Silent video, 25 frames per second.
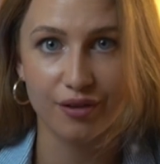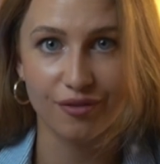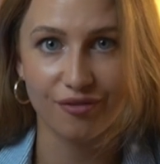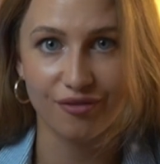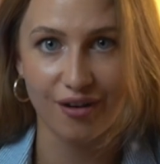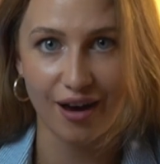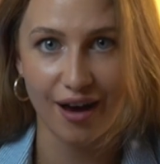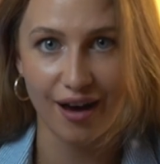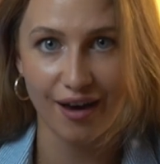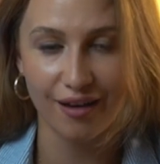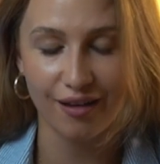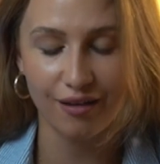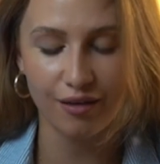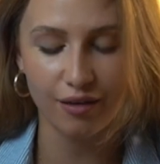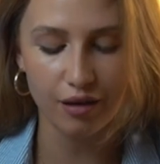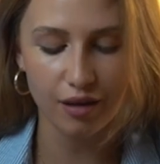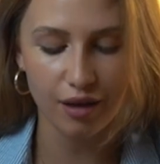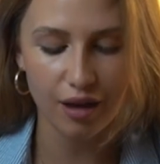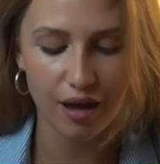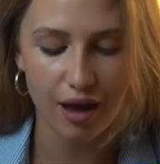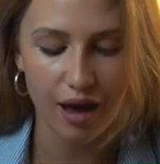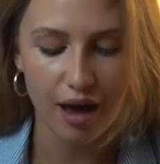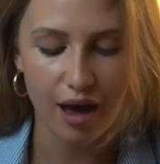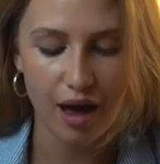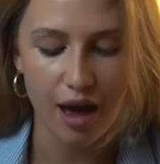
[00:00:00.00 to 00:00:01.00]
the file,
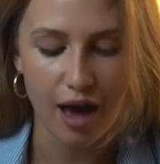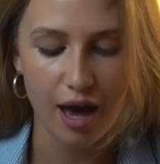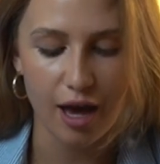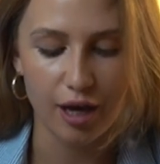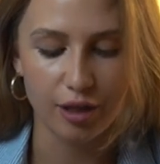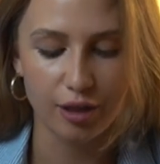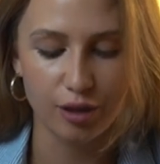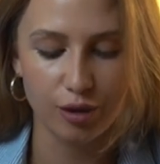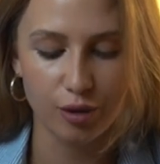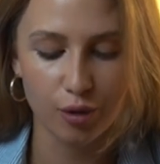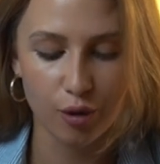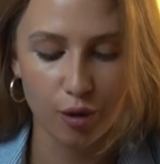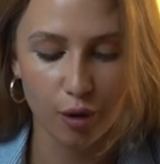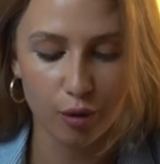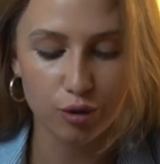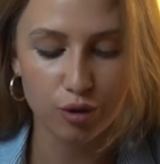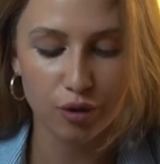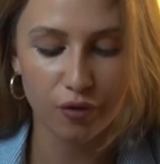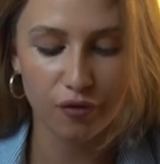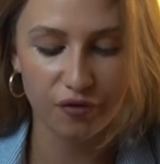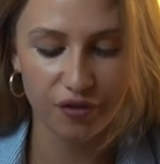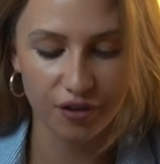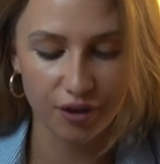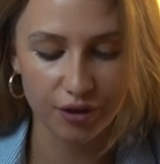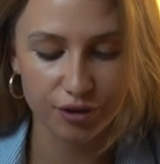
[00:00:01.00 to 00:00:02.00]
you go
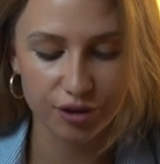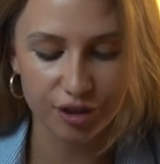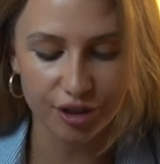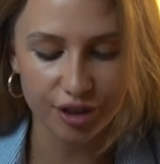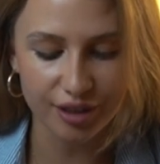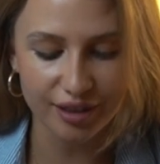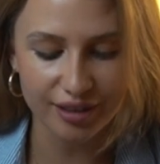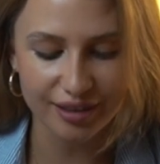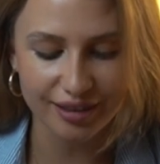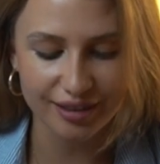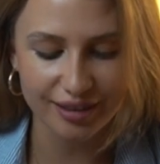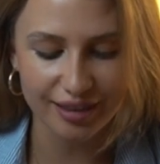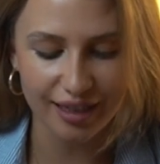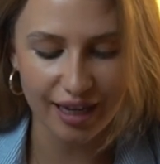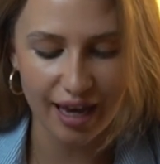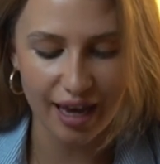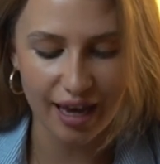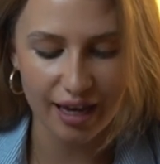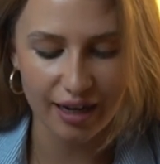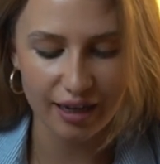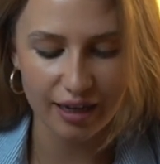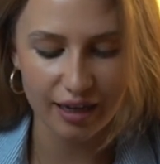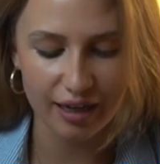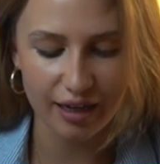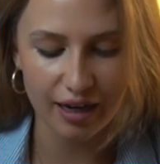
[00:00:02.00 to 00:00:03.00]
to filters
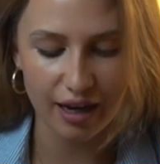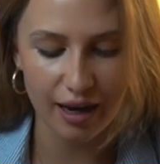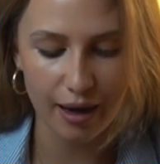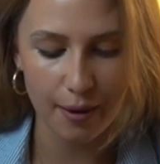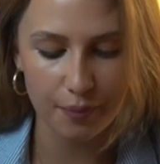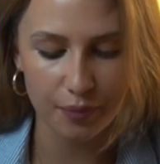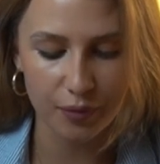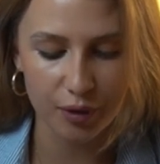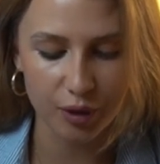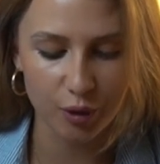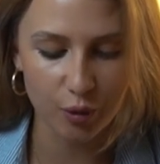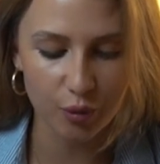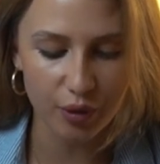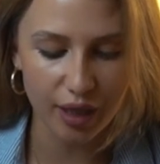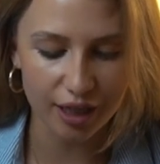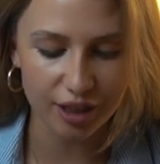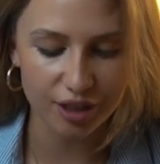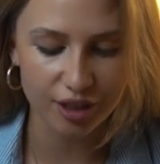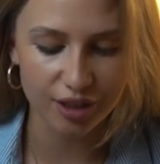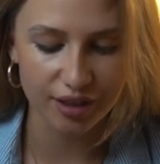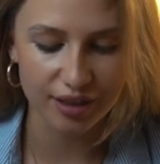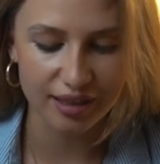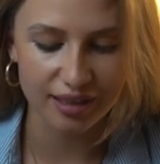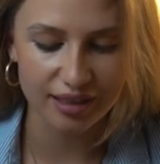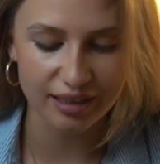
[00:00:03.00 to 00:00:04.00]
and you will
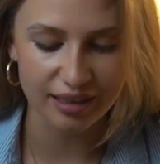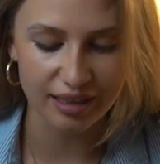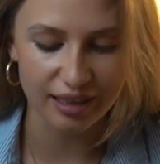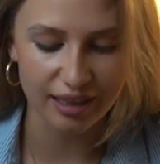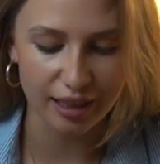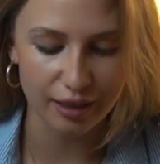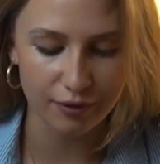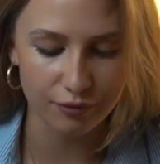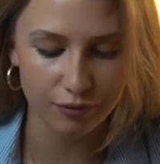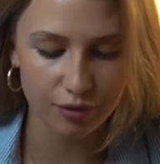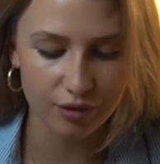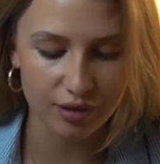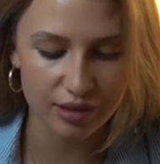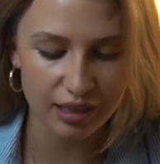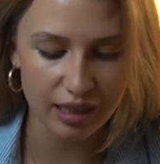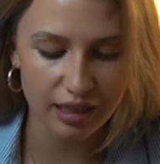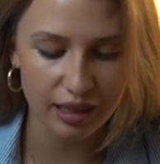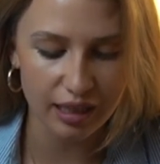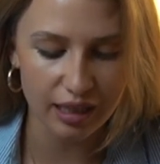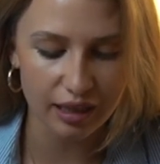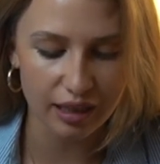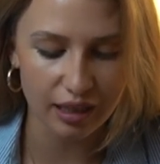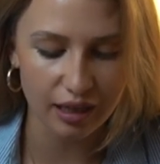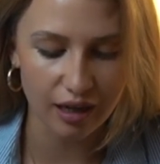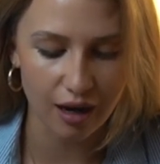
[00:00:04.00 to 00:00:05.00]
actually see, if you see
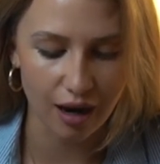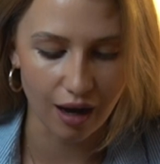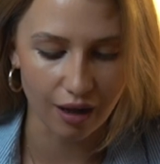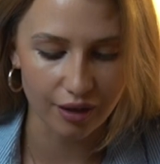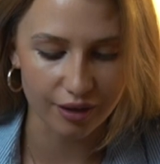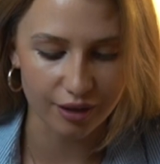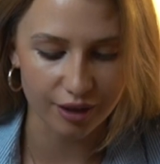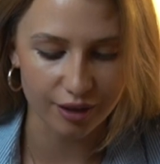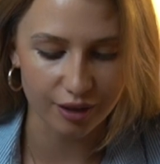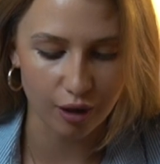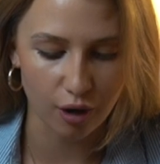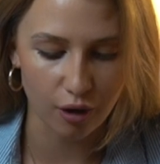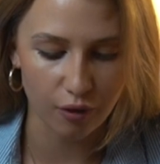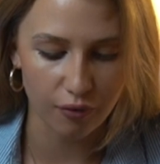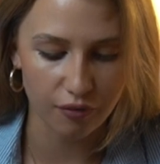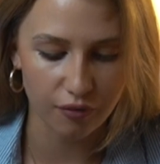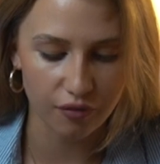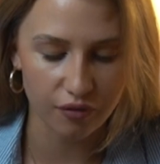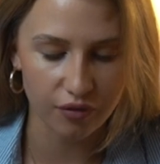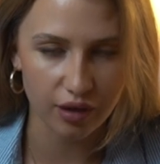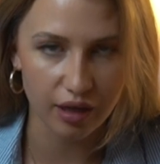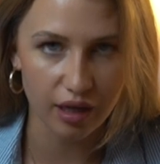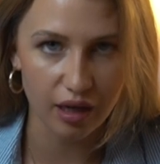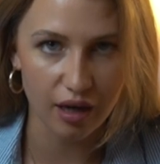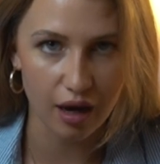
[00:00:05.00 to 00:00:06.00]
that the color of
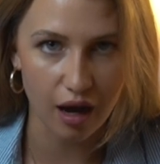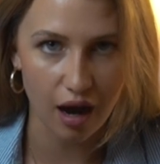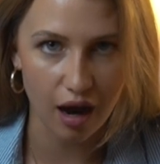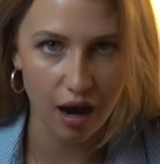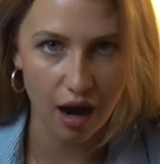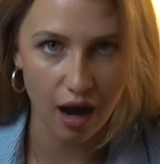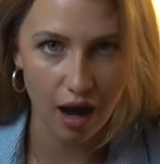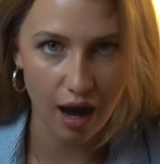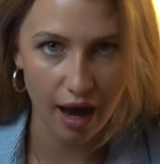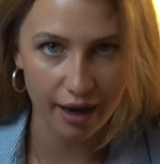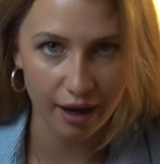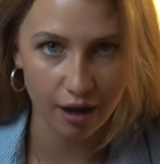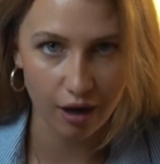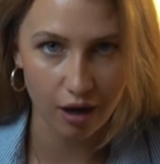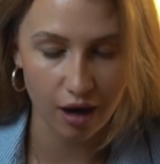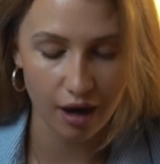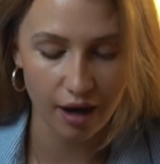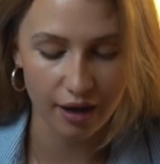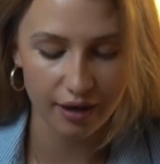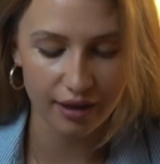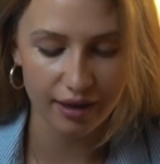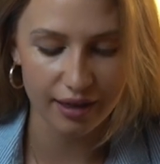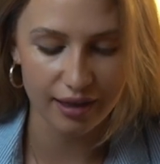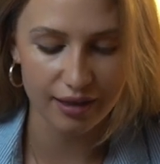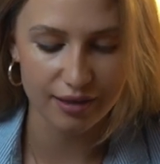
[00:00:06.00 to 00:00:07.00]
the
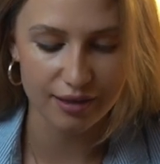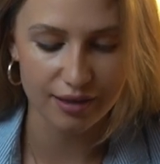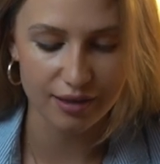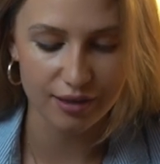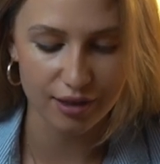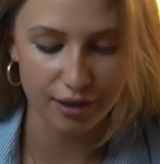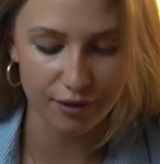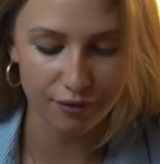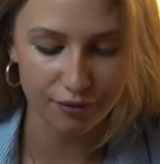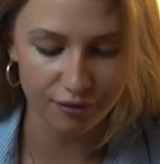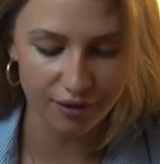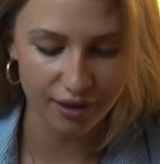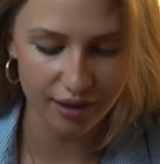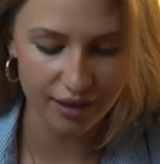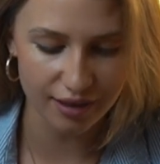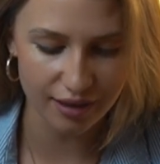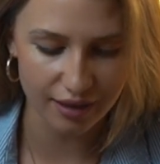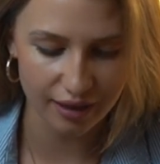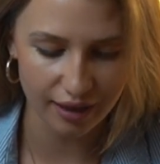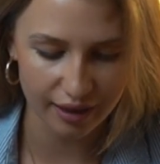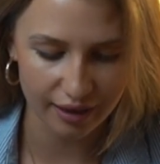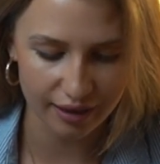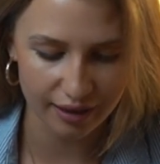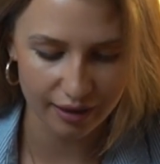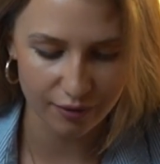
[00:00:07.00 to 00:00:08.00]
icon is different,
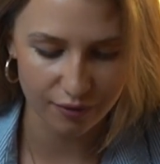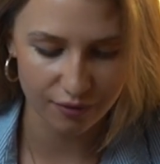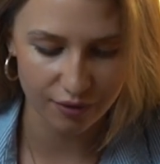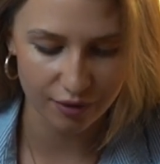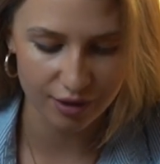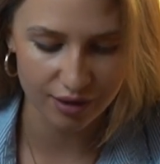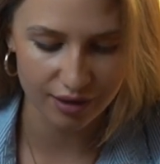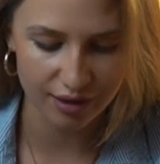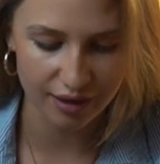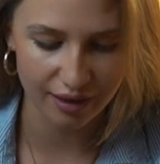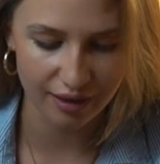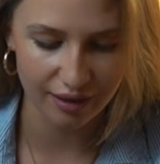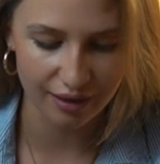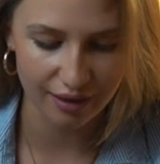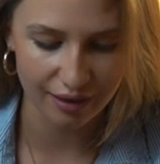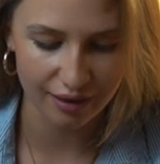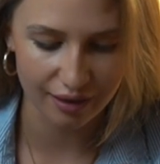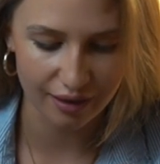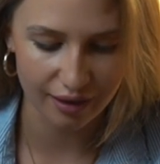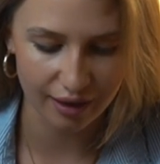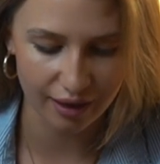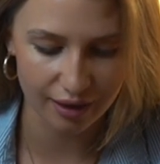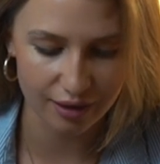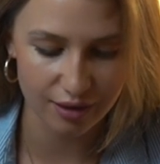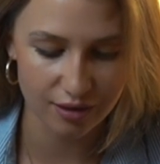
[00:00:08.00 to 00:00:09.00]
like if you see,
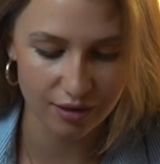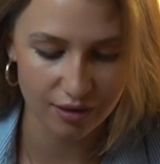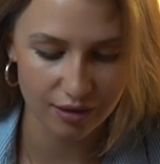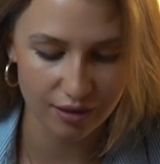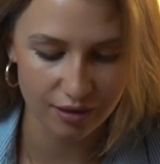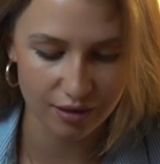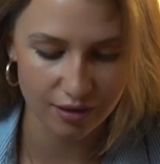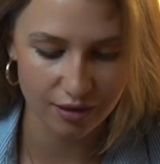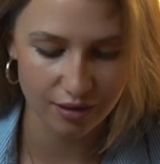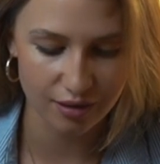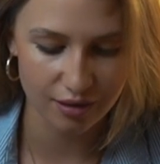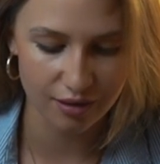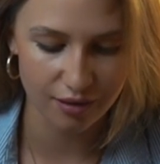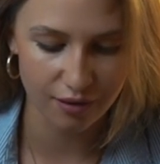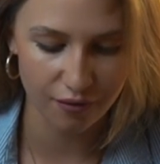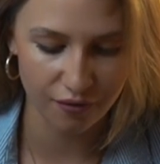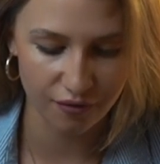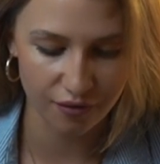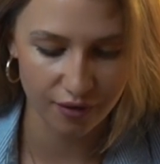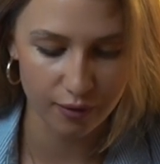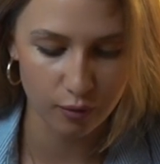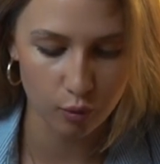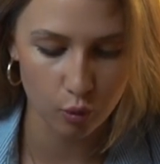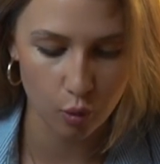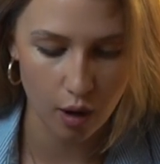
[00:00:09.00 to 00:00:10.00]
like it's the
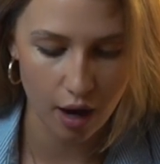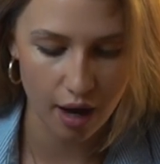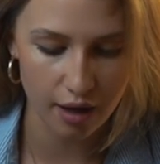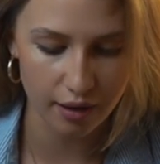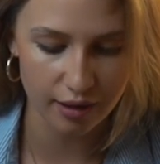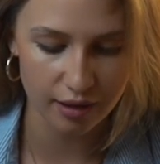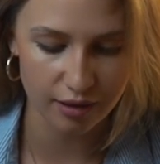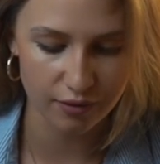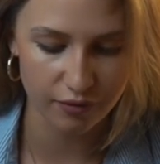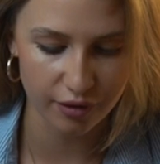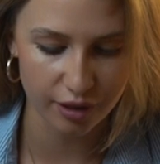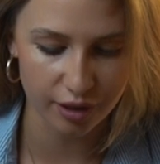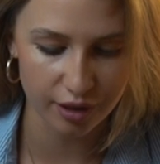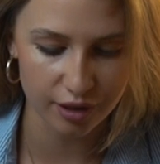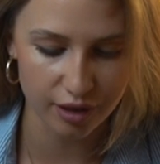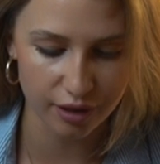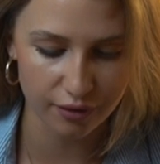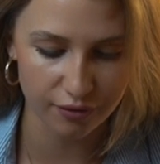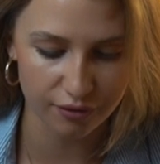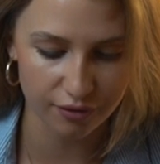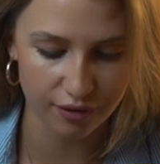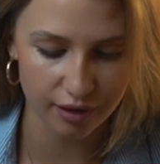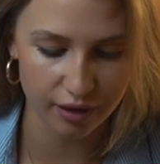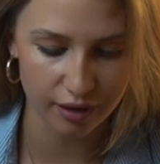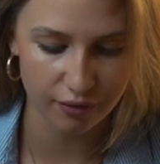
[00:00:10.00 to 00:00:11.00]
film one is very
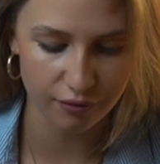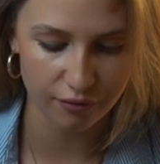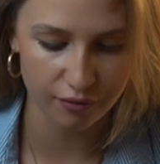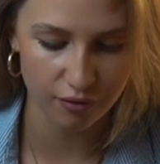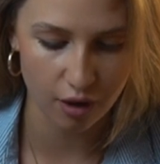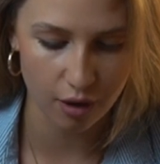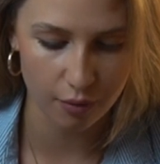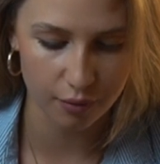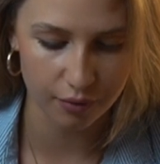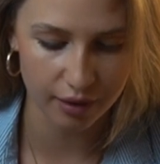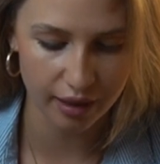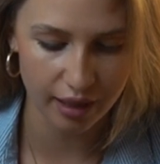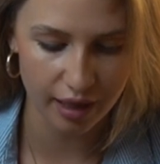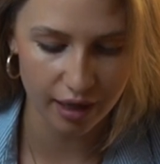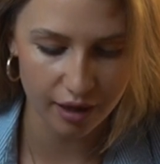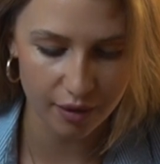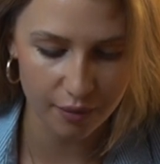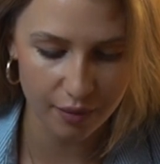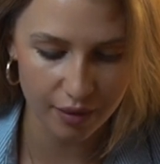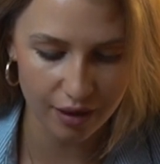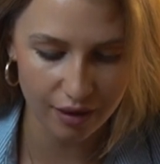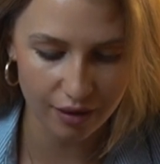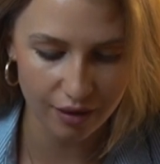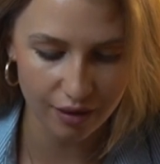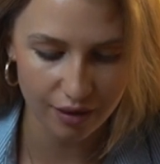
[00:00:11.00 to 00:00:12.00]
different from
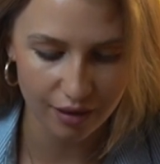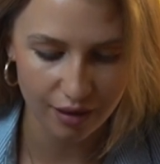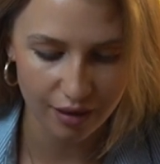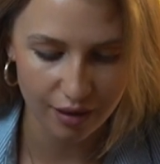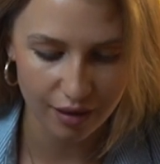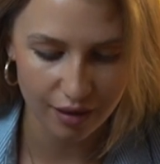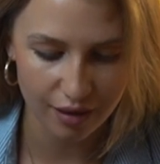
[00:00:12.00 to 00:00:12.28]
caramel,